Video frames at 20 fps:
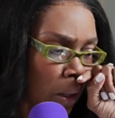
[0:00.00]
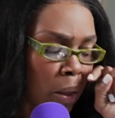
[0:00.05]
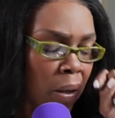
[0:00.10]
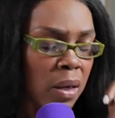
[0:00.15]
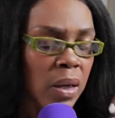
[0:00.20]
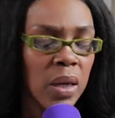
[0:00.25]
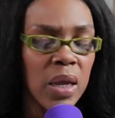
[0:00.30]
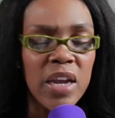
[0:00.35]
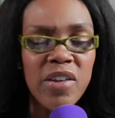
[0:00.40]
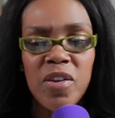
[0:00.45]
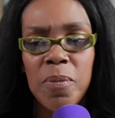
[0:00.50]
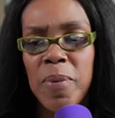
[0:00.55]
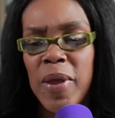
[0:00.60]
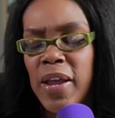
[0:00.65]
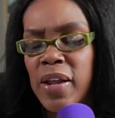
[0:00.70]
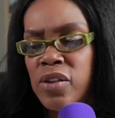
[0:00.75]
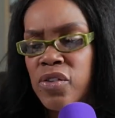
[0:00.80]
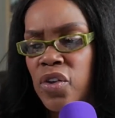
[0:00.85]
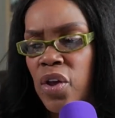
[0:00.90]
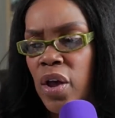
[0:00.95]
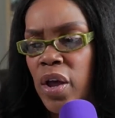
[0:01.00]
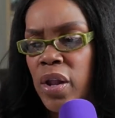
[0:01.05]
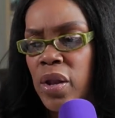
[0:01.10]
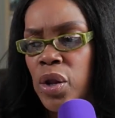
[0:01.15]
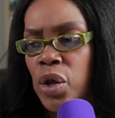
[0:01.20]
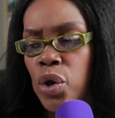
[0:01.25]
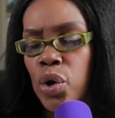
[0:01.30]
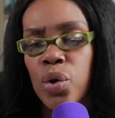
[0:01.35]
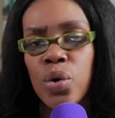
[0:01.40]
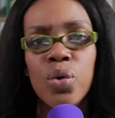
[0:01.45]
it depends on
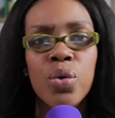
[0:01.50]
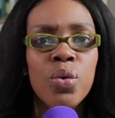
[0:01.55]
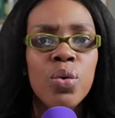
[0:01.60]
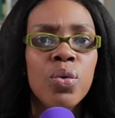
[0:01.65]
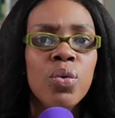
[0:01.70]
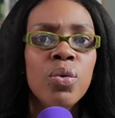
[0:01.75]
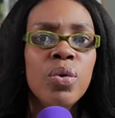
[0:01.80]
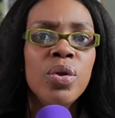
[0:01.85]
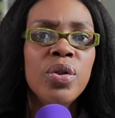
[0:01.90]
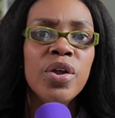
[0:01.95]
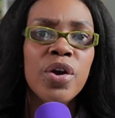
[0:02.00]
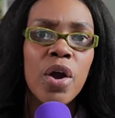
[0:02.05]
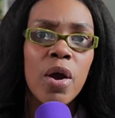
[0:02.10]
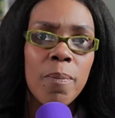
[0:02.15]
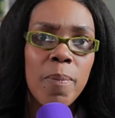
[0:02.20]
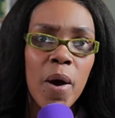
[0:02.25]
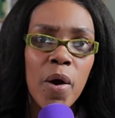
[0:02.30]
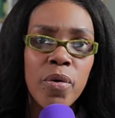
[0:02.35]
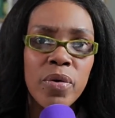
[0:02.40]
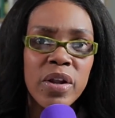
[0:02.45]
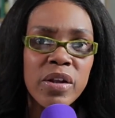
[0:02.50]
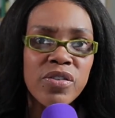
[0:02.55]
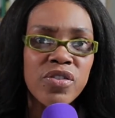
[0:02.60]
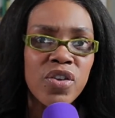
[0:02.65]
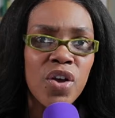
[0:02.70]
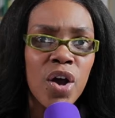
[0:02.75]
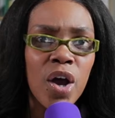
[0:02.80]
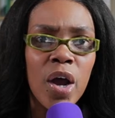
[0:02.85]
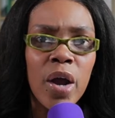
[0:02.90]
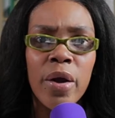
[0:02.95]
who their opponents
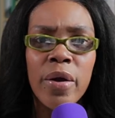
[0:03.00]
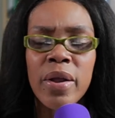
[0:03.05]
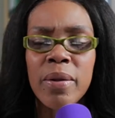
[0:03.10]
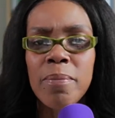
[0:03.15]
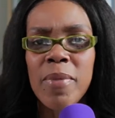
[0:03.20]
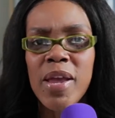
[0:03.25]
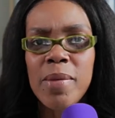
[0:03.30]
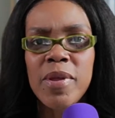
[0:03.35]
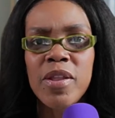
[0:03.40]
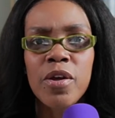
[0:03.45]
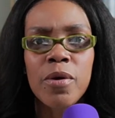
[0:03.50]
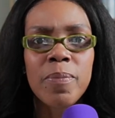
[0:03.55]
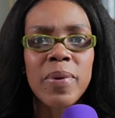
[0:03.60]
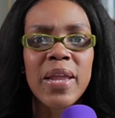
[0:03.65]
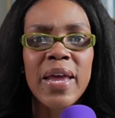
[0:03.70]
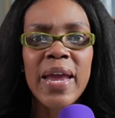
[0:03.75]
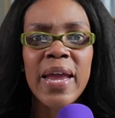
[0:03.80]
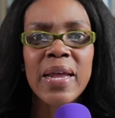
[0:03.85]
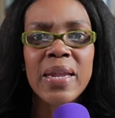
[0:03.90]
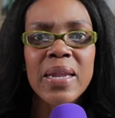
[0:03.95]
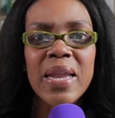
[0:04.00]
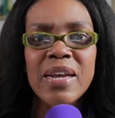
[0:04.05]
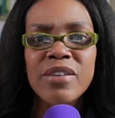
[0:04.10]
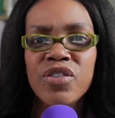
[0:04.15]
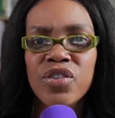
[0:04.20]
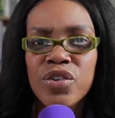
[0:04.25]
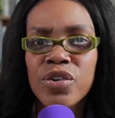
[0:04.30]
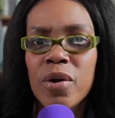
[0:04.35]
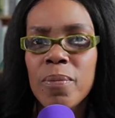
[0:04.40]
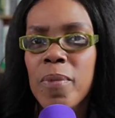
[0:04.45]
are, and maybe they're playing
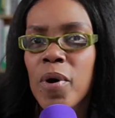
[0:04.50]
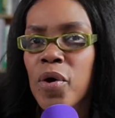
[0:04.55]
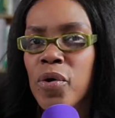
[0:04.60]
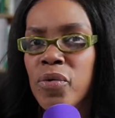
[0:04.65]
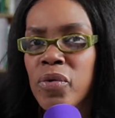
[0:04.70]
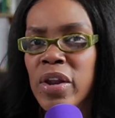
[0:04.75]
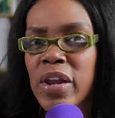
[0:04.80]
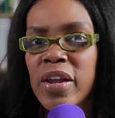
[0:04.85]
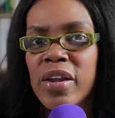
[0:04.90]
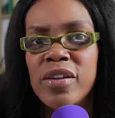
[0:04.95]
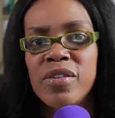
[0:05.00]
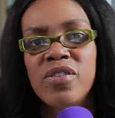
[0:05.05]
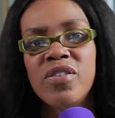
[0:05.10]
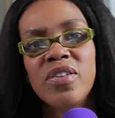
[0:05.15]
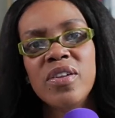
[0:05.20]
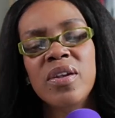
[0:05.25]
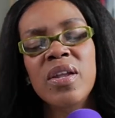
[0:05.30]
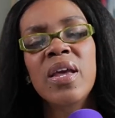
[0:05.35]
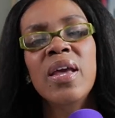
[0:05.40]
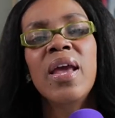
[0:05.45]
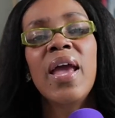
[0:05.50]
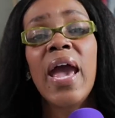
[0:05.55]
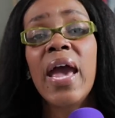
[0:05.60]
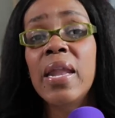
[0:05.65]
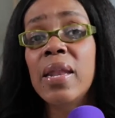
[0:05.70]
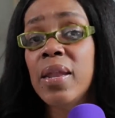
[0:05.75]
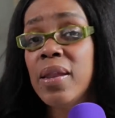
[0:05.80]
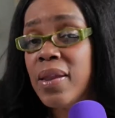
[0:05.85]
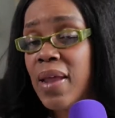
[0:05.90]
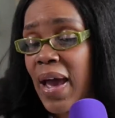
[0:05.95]
lesser opponents.
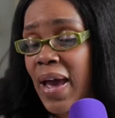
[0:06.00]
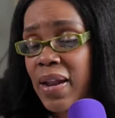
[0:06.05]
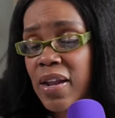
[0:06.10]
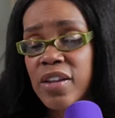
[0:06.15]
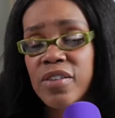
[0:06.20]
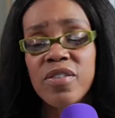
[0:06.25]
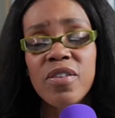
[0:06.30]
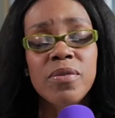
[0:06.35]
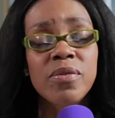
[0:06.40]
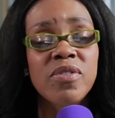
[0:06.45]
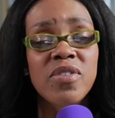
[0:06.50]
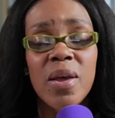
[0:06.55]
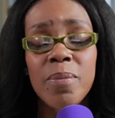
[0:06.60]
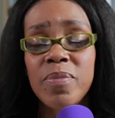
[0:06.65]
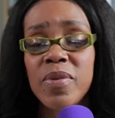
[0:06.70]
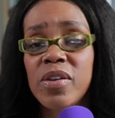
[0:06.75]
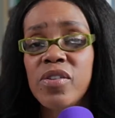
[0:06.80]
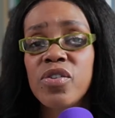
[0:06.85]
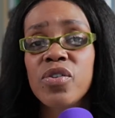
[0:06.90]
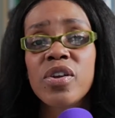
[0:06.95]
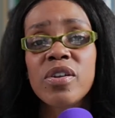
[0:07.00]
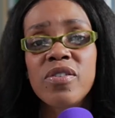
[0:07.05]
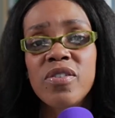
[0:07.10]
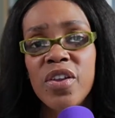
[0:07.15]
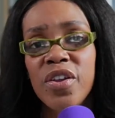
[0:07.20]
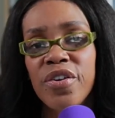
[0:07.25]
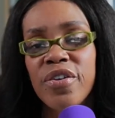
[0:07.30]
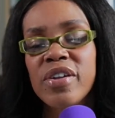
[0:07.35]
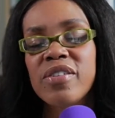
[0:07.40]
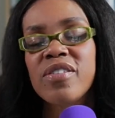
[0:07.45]
And that is something to
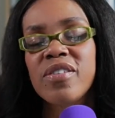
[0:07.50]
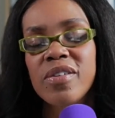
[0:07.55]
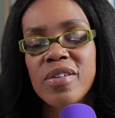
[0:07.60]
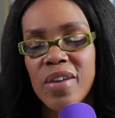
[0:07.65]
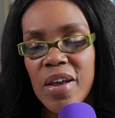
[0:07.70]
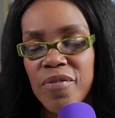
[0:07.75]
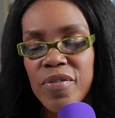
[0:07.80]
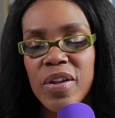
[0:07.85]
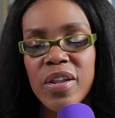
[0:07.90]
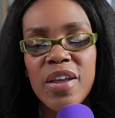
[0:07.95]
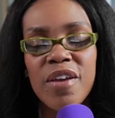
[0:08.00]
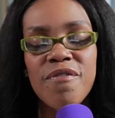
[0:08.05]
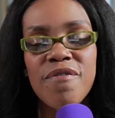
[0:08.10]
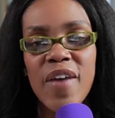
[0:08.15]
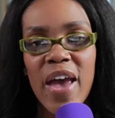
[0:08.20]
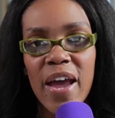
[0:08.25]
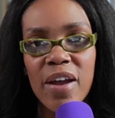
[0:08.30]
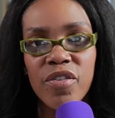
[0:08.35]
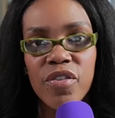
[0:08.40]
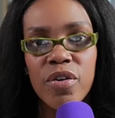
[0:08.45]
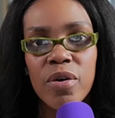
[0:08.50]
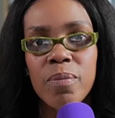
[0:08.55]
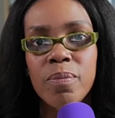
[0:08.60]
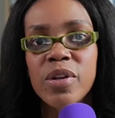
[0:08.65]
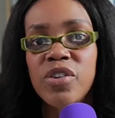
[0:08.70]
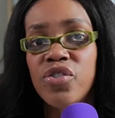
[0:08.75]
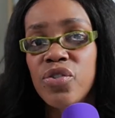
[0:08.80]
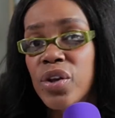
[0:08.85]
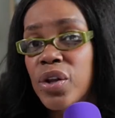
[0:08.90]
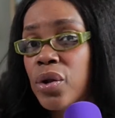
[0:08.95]
consider. It's definitely a factor,
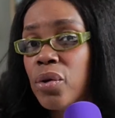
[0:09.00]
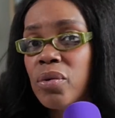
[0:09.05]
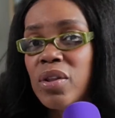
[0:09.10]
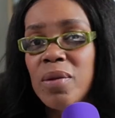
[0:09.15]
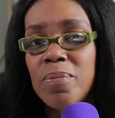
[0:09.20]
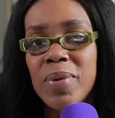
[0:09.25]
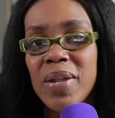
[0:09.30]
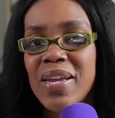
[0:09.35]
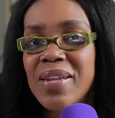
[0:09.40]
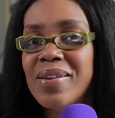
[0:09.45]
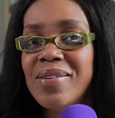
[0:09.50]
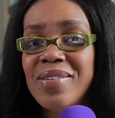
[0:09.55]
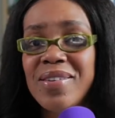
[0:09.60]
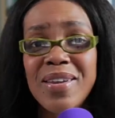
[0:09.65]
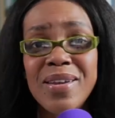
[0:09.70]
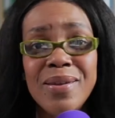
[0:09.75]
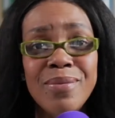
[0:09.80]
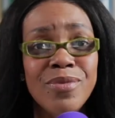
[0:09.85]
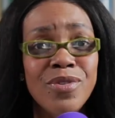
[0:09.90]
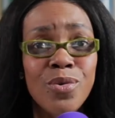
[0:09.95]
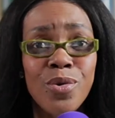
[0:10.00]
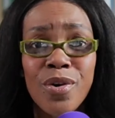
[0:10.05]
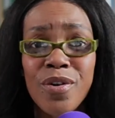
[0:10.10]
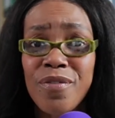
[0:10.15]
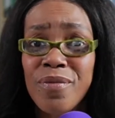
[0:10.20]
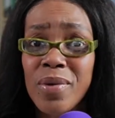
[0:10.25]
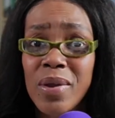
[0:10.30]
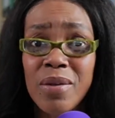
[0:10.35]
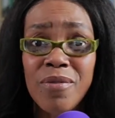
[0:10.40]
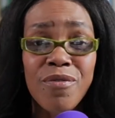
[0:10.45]
but you can only play the teams who are
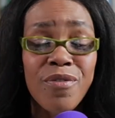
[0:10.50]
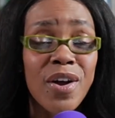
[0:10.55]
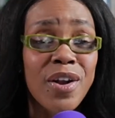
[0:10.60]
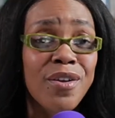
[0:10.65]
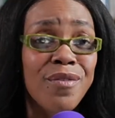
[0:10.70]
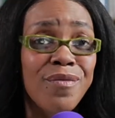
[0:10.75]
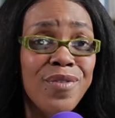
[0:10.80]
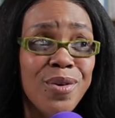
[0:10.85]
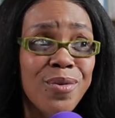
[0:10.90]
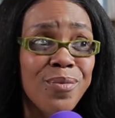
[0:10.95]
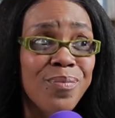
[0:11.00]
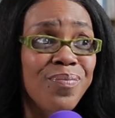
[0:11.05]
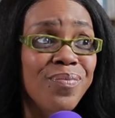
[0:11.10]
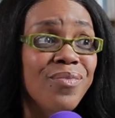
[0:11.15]
in front of you.